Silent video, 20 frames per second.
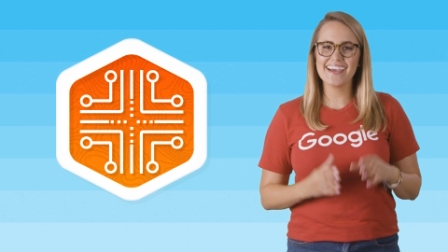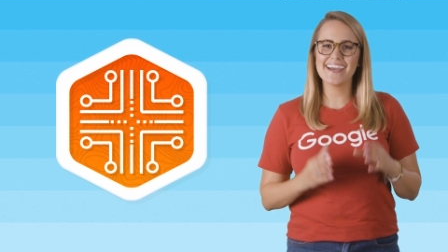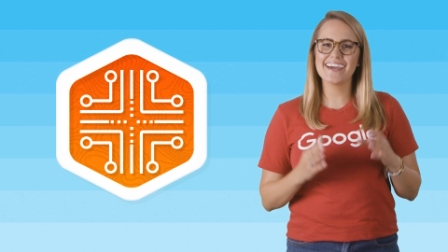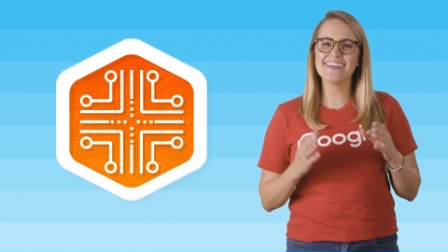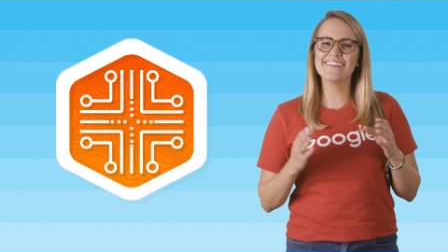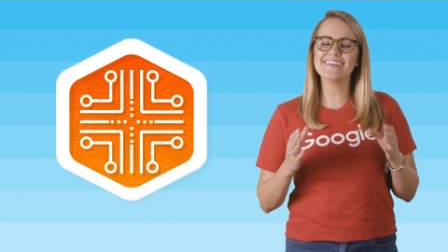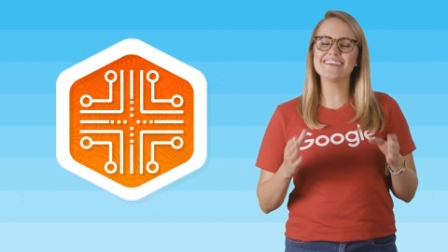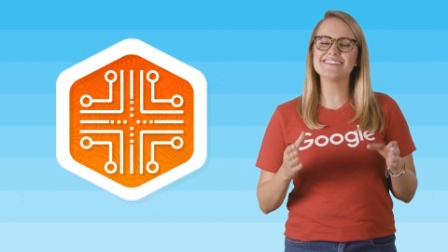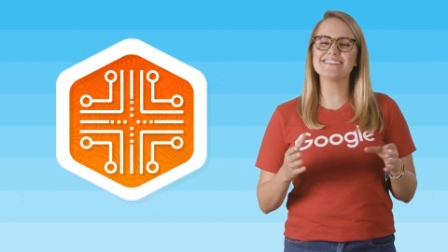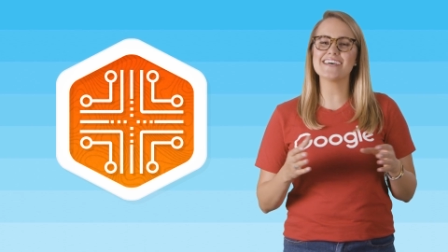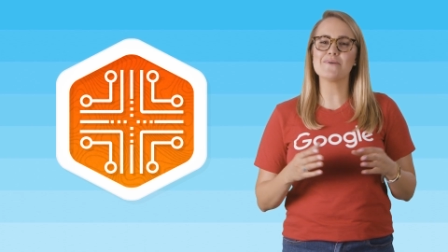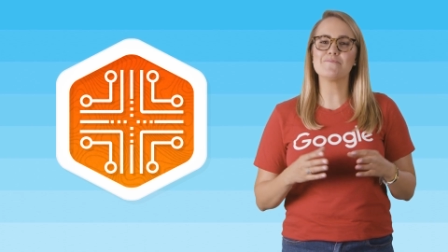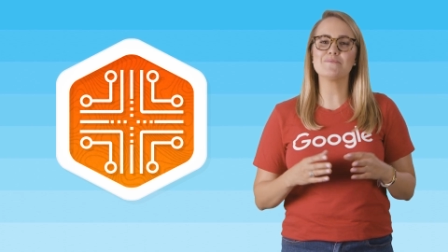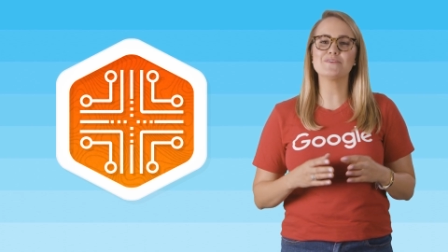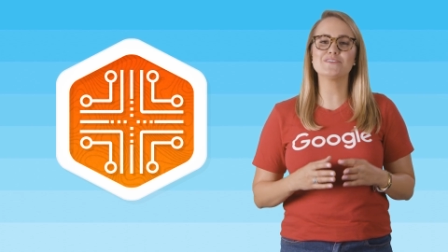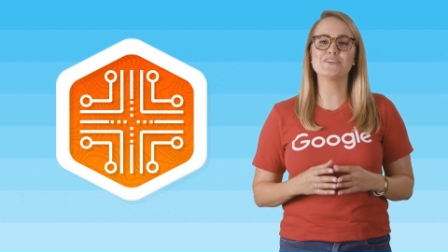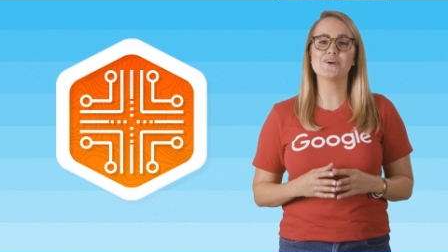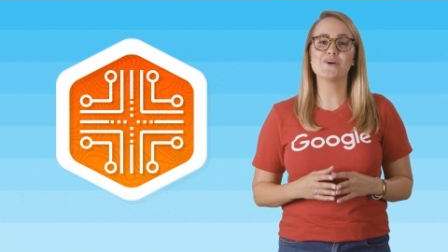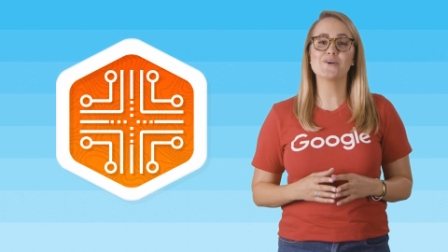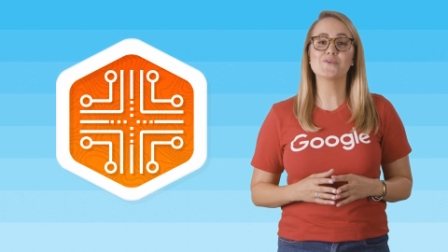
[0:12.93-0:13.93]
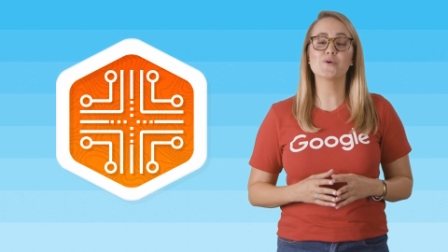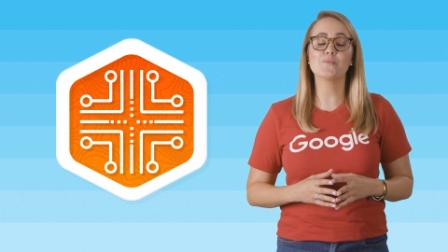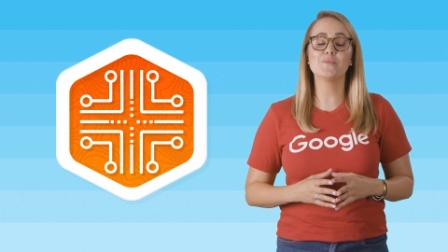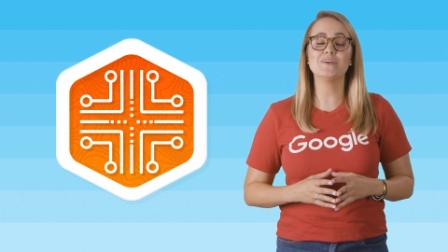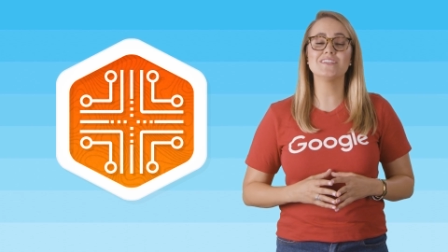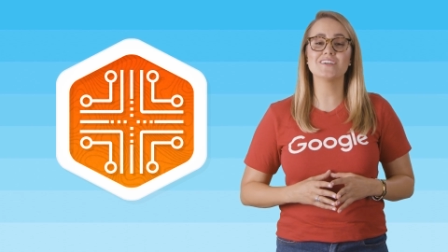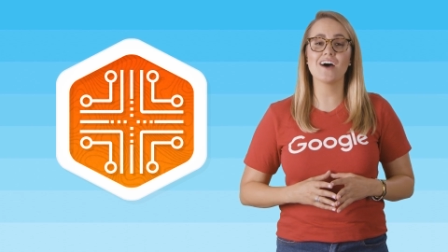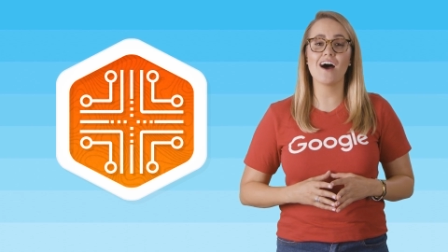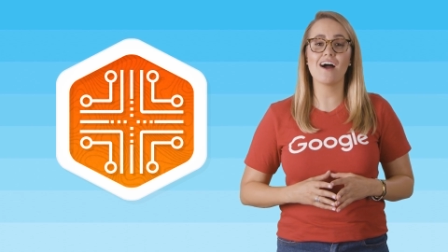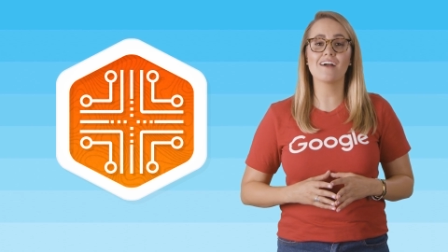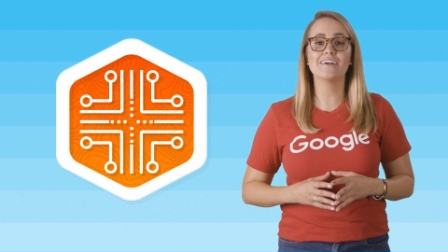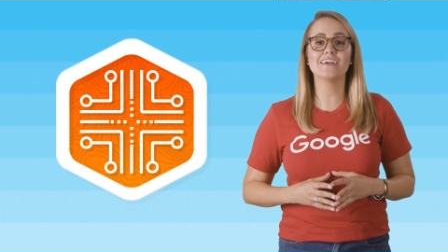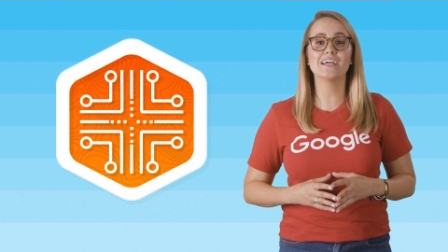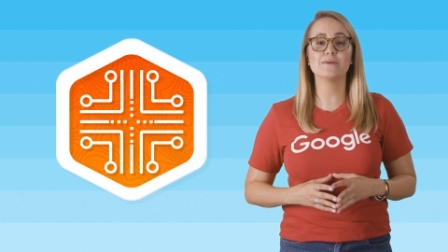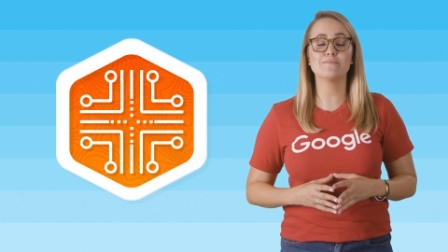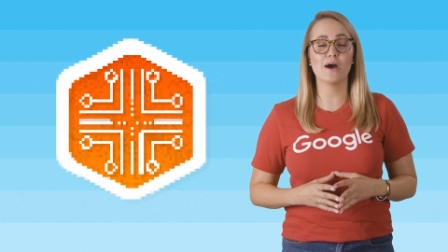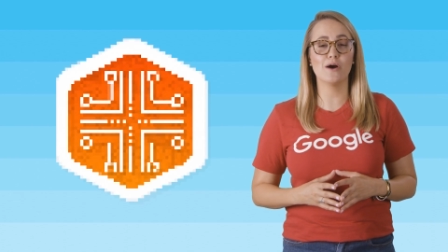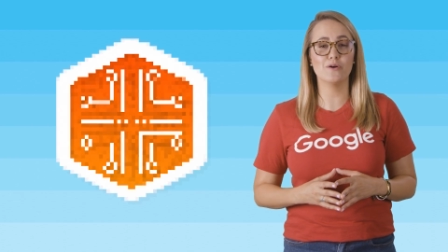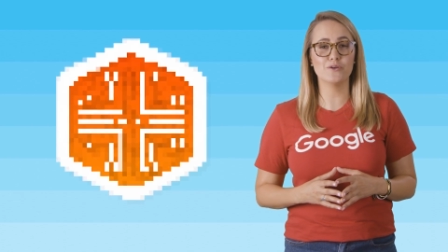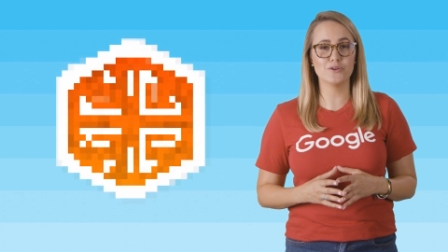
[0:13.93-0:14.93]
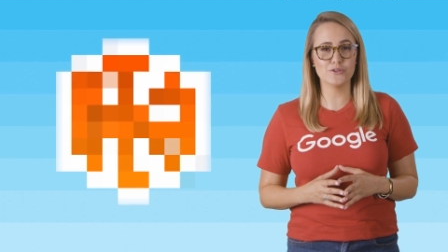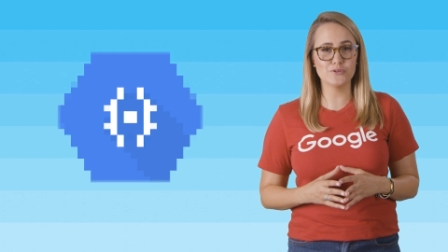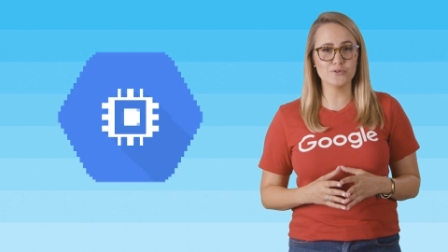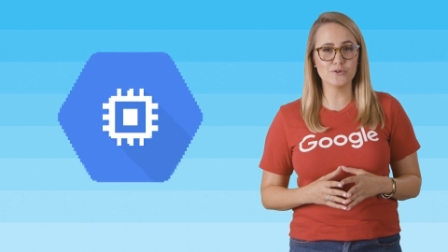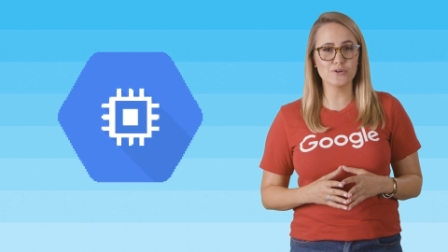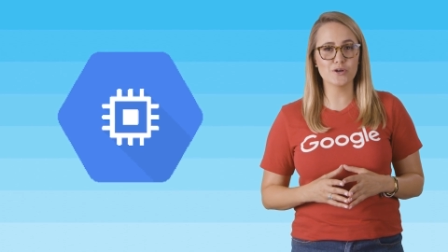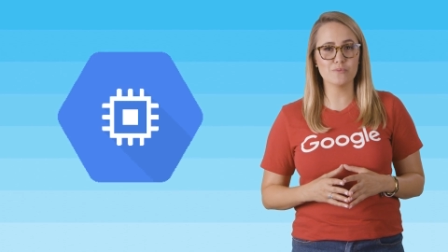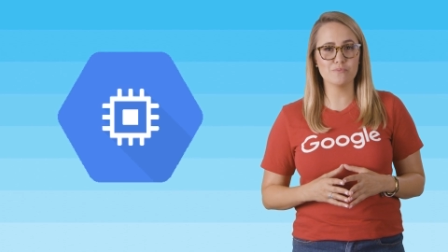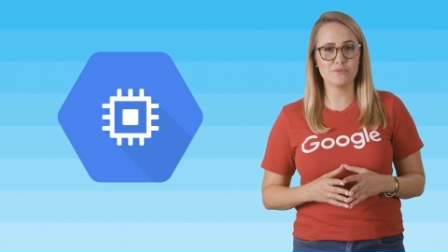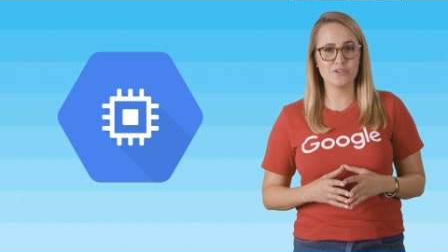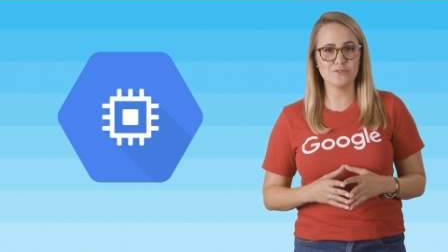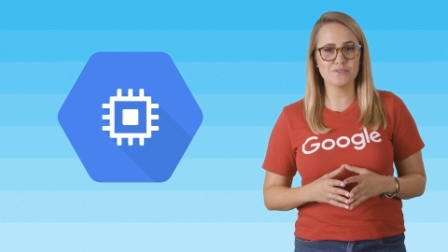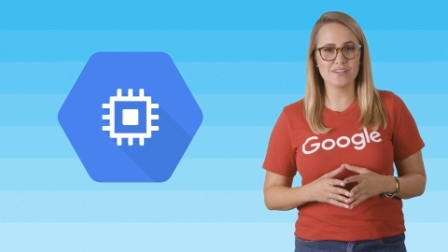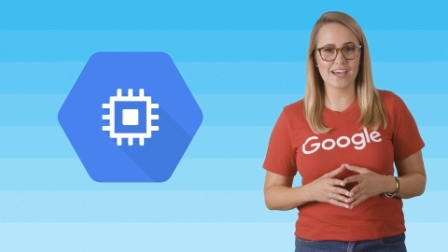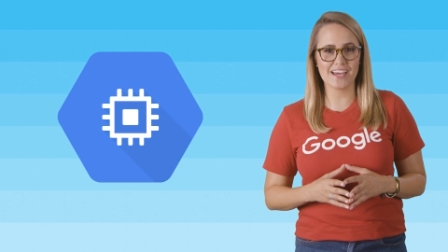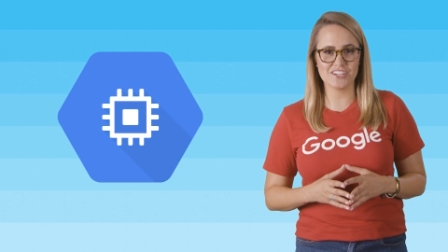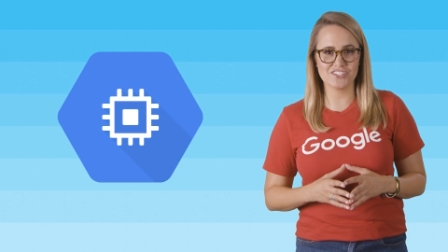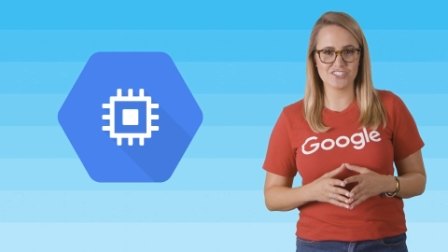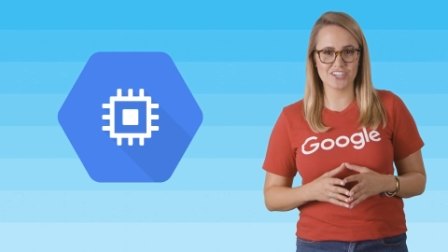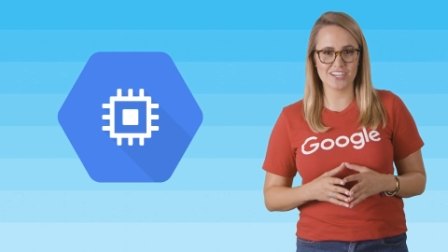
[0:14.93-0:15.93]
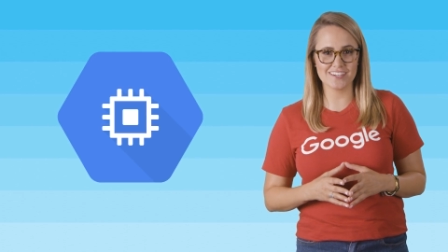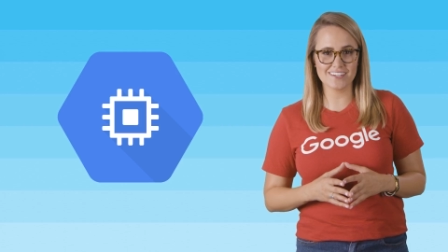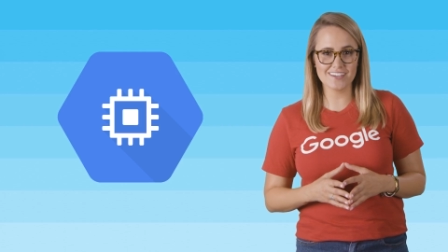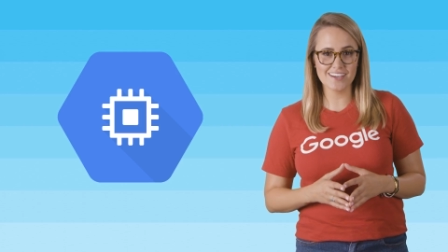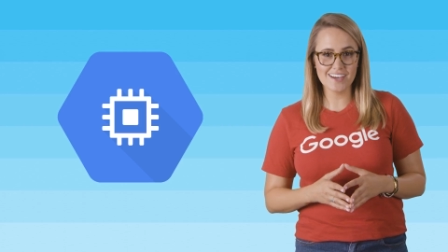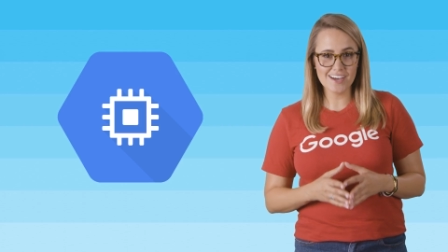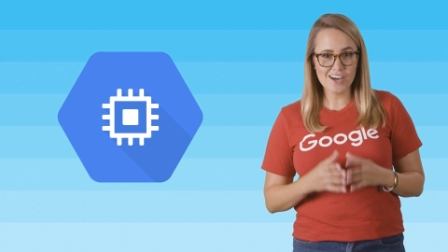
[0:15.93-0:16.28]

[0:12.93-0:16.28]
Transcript: In this episode, we'll be talking about Google Compute Engine.